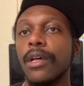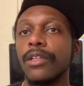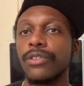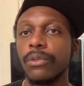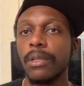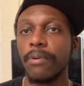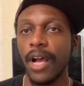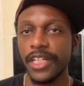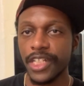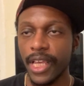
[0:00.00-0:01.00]
to
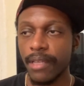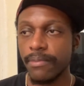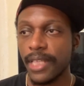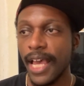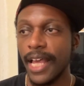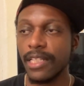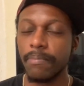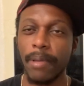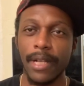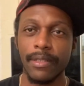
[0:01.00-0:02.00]
LeBron James as
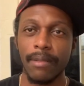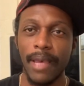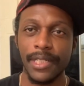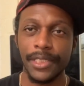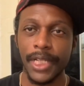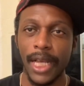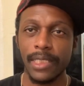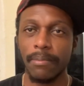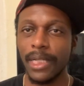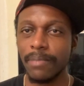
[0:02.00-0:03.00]
better than Magic
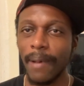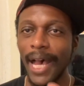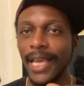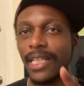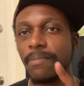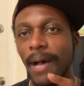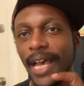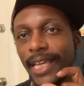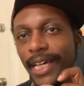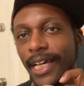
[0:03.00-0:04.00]
Johnson. But it's by
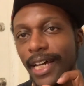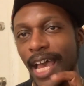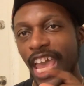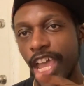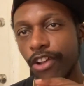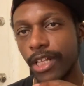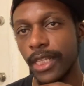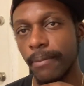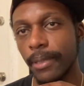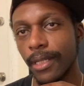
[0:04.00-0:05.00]
a hair
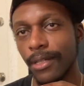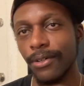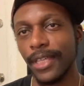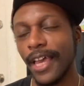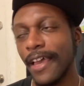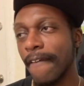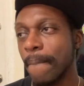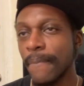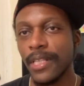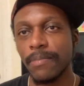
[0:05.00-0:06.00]
clip, okay?
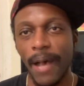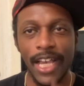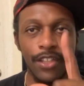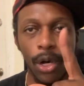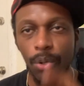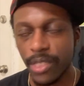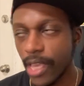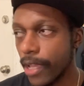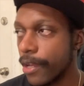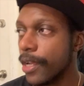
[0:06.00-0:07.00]
It's by a nose
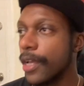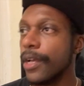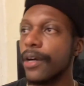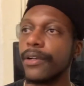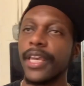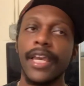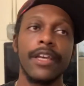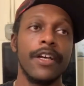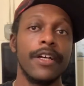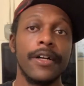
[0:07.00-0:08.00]
hair, okay?
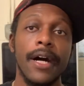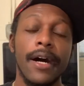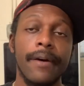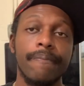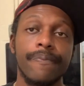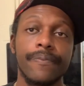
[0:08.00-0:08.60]
You